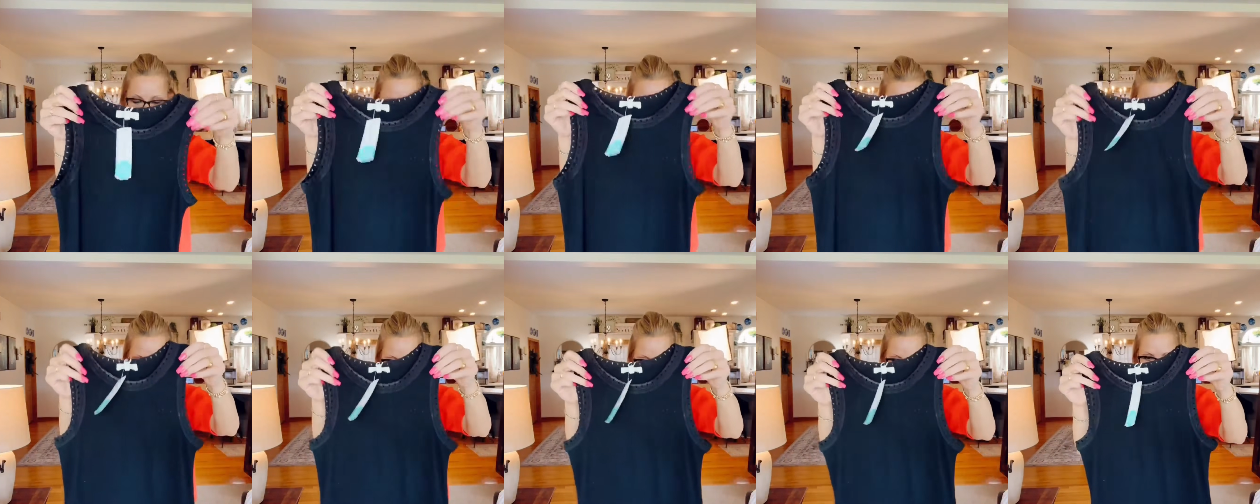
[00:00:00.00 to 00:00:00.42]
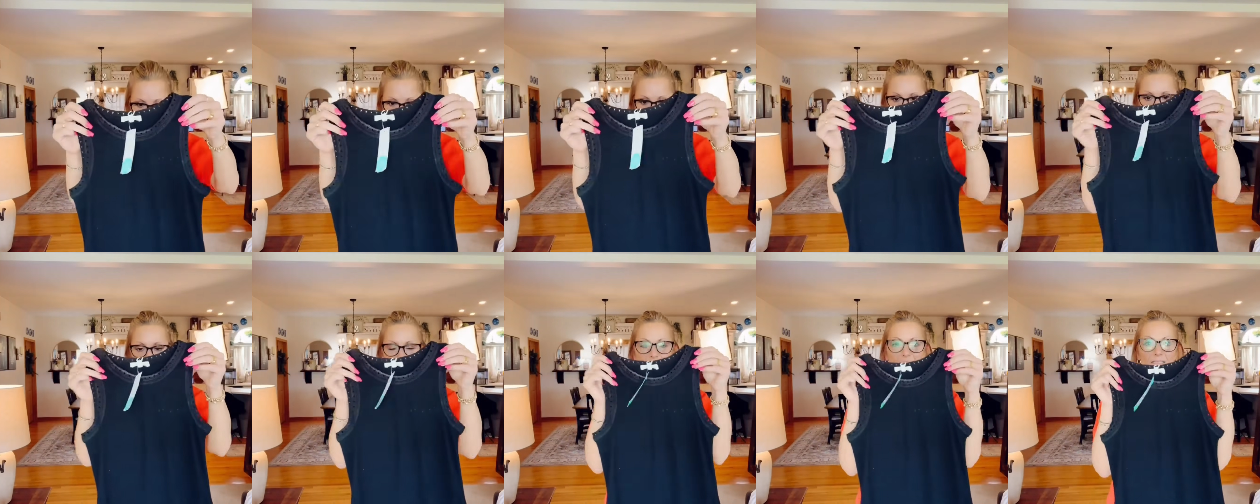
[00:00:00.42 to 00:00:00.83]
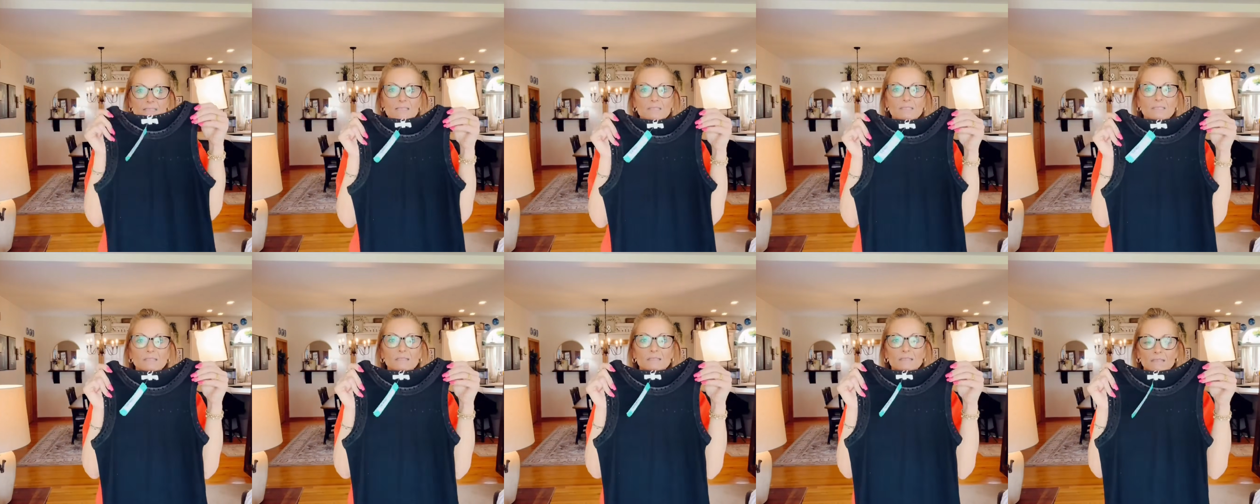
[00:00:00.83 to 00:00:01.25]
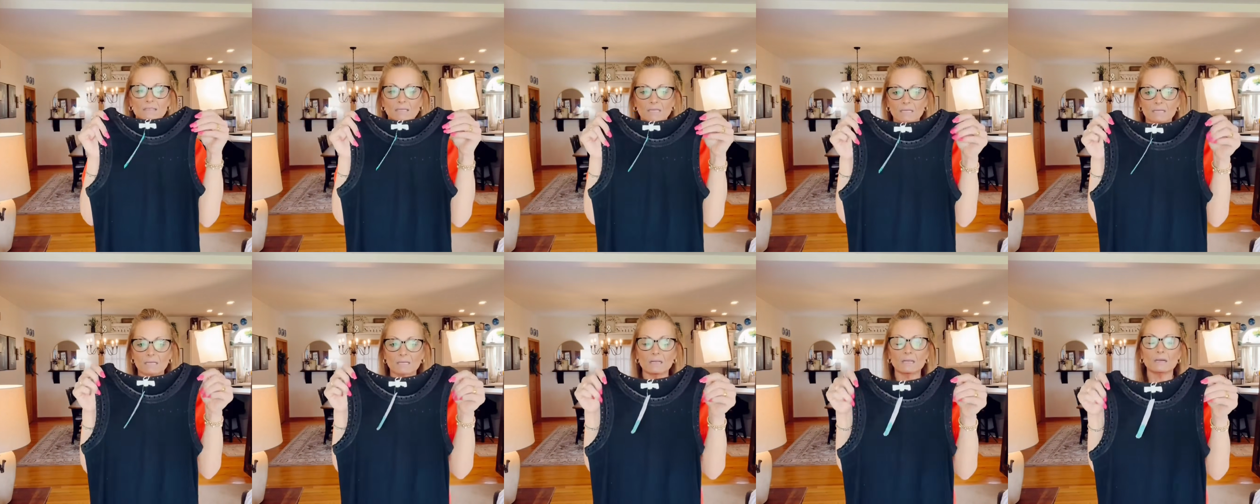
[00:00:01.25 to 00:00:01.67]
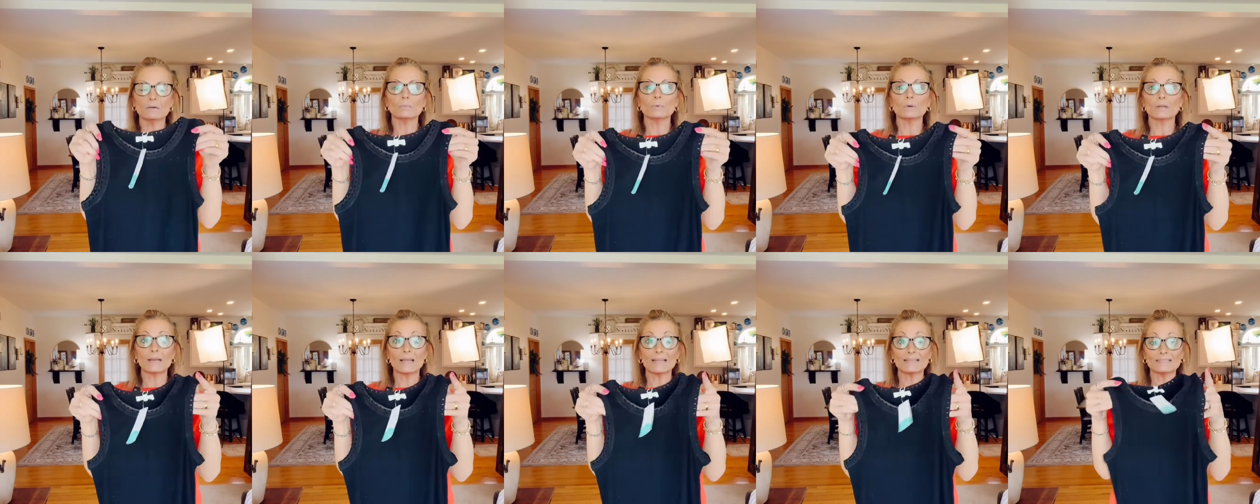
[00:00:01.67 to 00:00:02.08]
like this.
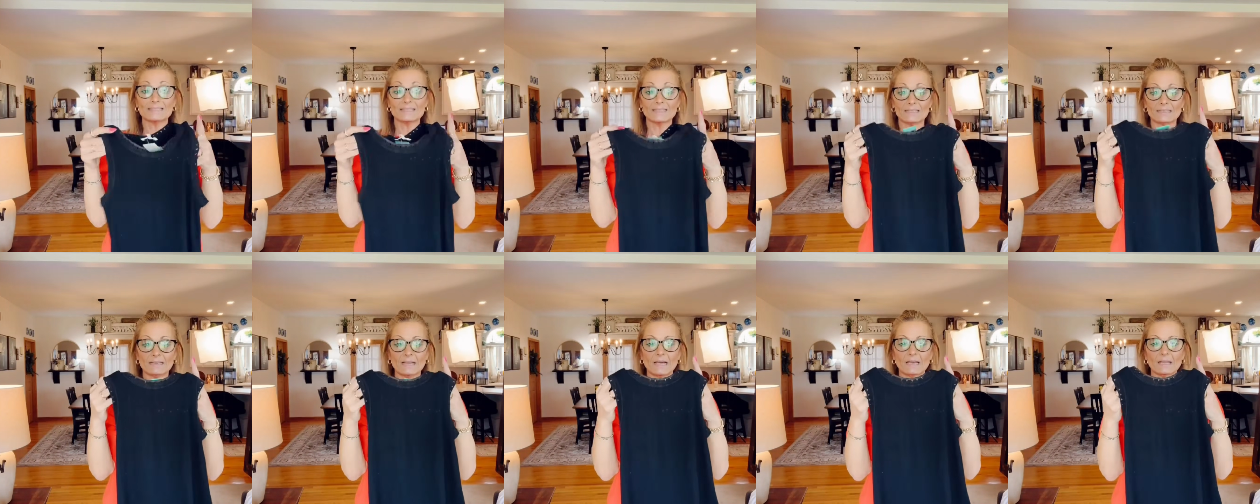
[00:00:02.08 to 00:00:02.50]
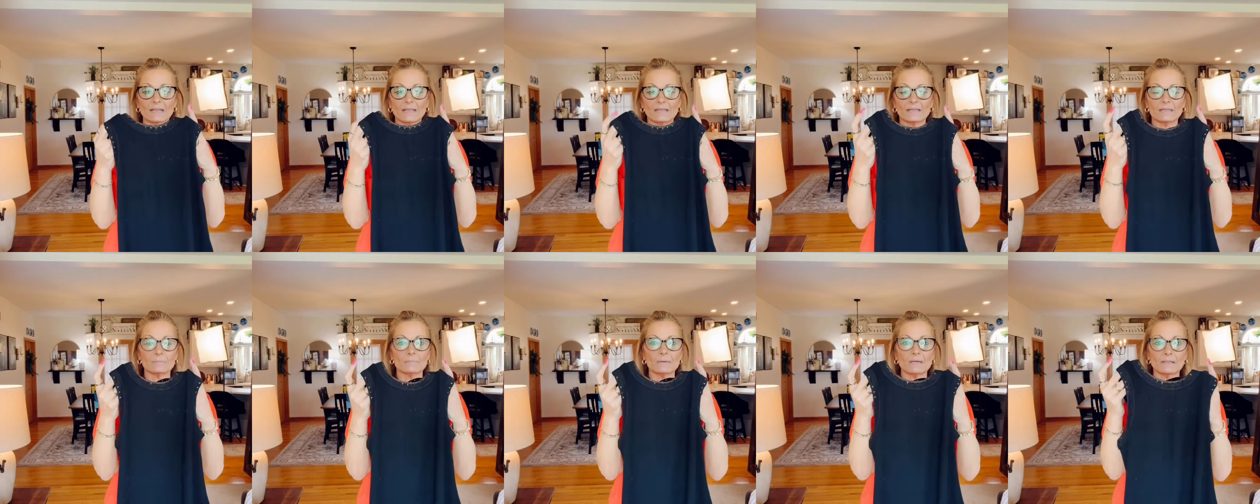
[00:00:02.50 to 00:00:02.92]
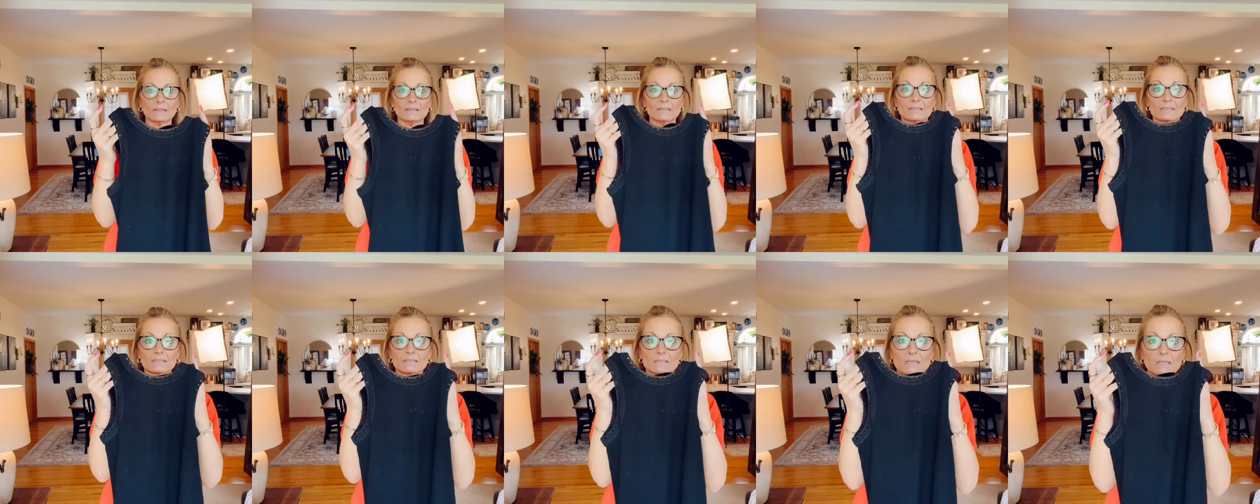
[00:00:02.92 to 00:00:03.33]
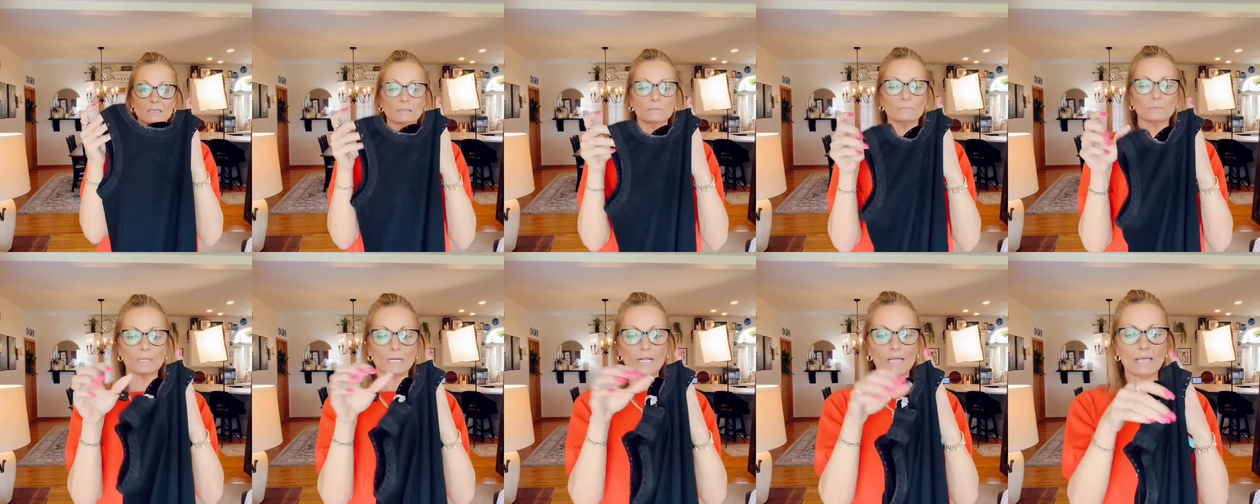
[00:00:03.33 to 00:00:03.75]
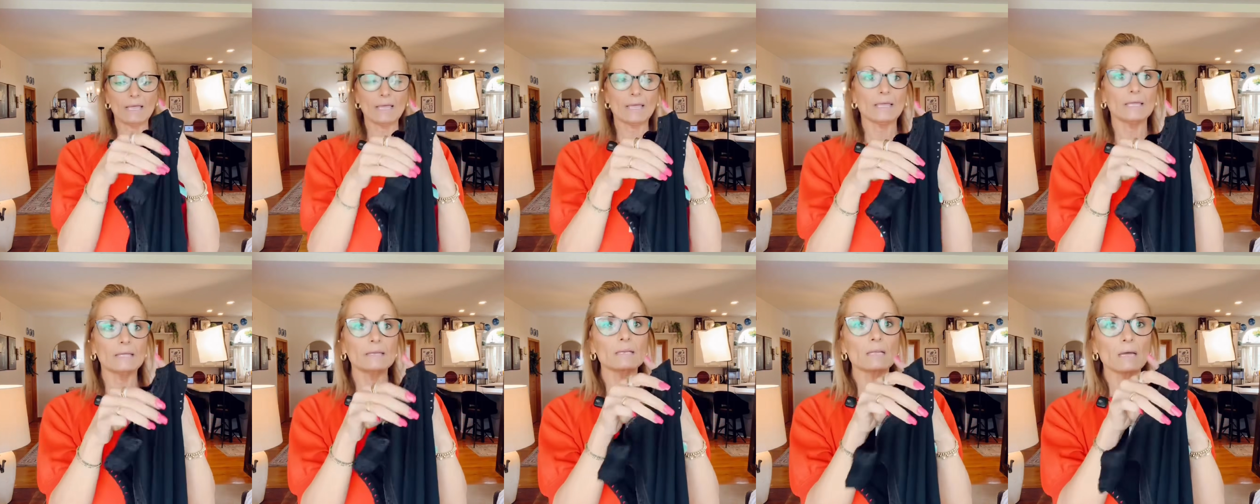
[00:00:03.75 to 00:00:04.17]
What I did not like about this, what I
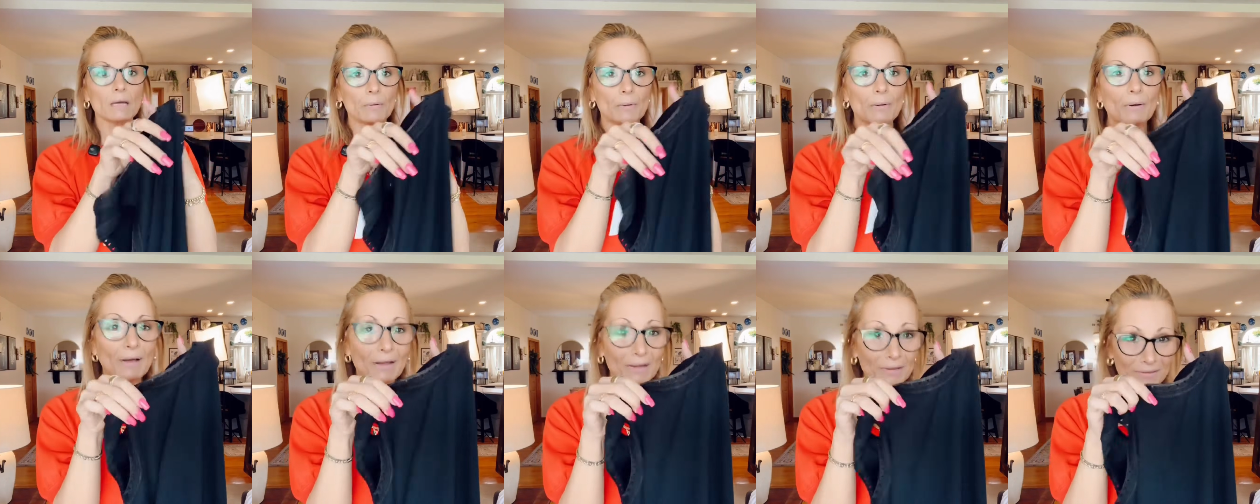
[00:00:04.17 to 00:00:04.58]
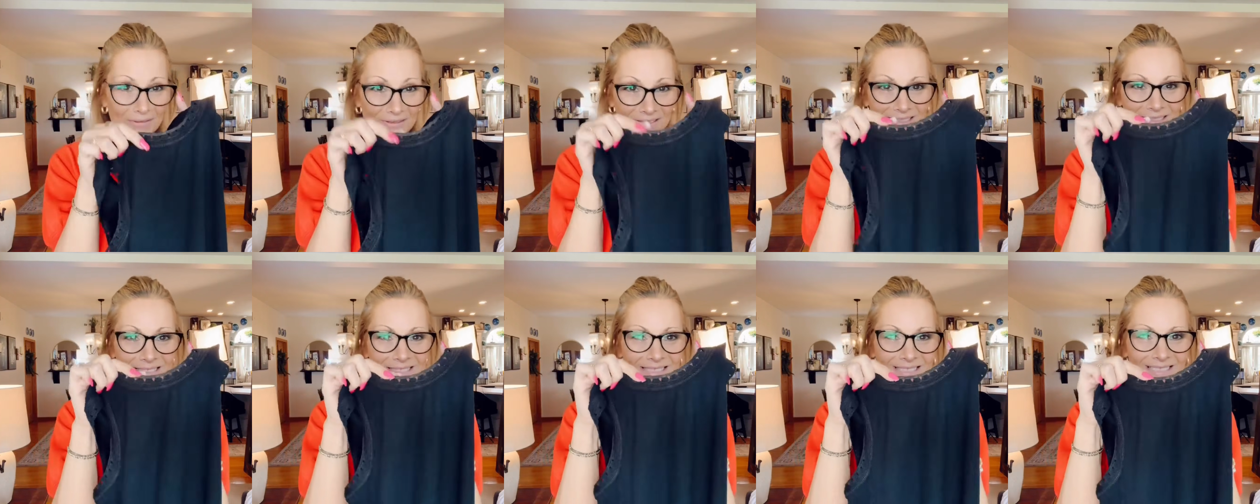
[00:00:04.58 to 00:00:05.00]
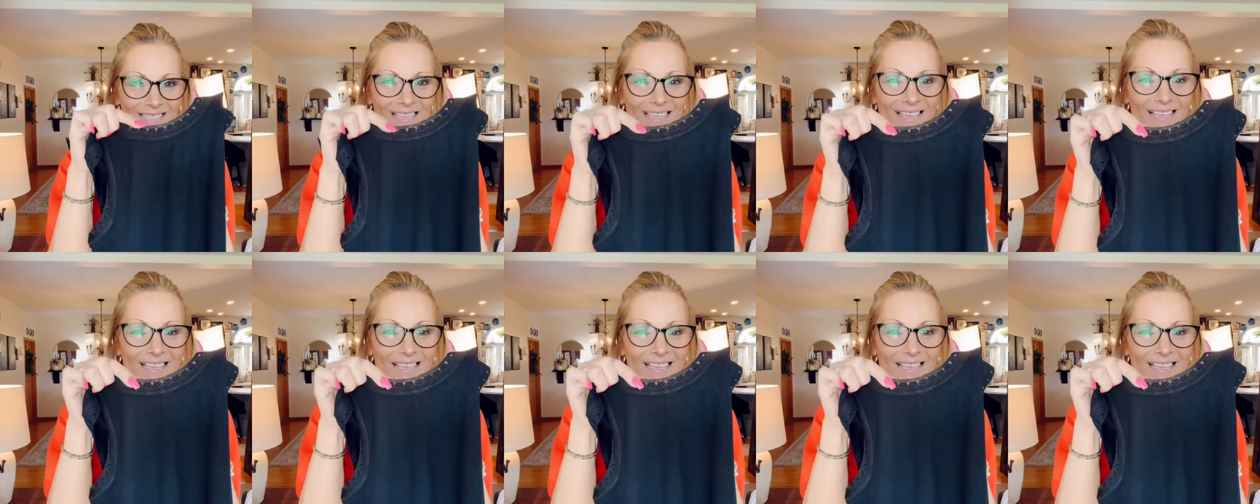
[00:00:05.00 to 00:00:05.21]
hate about this,